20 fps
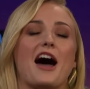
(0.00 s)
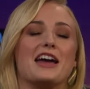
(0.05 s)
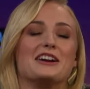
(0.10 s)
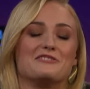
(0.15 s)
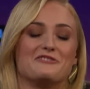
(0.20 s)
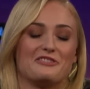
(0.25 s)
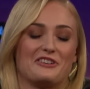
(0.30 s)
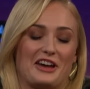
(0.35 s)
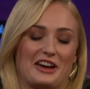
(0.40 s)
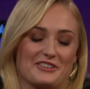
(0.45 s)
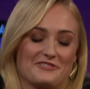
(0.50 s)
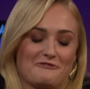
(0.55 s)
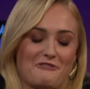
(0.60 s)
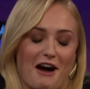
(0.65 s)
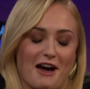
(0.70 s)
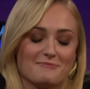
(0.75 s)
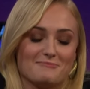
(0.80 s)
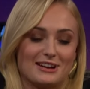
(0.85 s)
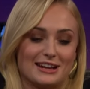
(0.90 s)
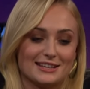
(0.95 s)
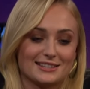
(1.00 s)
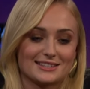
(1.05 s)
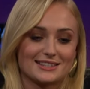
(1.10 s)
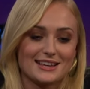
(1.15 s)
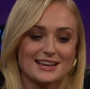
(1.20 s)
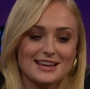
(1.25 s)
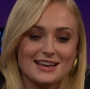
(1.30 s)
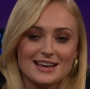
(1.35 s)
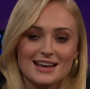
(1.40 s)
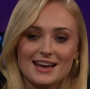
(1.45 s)
it and released any shame
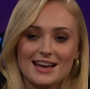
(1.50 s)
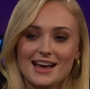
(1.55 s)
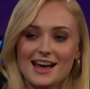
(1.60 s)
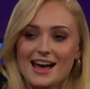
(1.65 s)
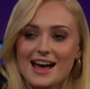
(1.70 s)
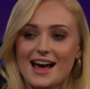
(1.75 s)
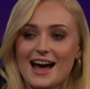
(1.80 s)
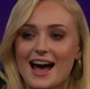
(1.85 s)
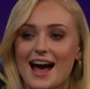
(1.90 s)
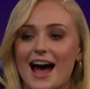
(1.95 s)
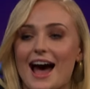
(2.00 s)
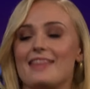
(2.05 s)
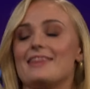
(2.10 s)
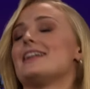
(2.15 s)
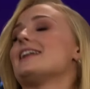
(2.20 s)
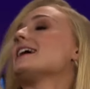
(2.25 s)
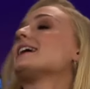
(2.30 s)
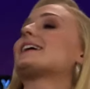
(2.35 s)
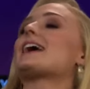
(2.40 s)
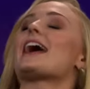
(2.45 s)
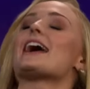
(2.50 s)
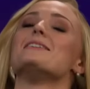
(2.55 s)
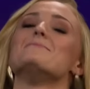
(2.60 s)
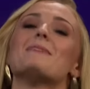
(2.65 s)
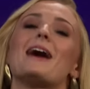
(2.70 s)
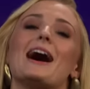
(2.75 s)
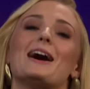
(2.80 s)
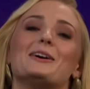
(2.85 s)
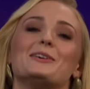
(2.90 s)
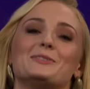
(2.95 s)
around it, the
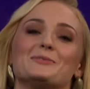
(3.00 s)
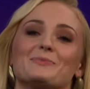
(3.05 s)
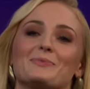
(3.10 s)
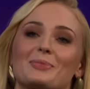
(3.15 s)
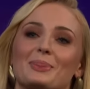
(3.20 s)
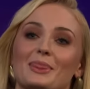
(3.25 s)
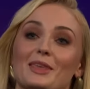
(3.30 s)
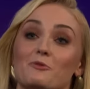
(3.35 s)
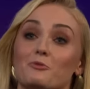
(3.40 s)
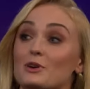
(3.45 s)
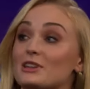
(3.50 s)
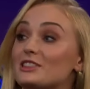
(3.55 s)
self-deprecation tends to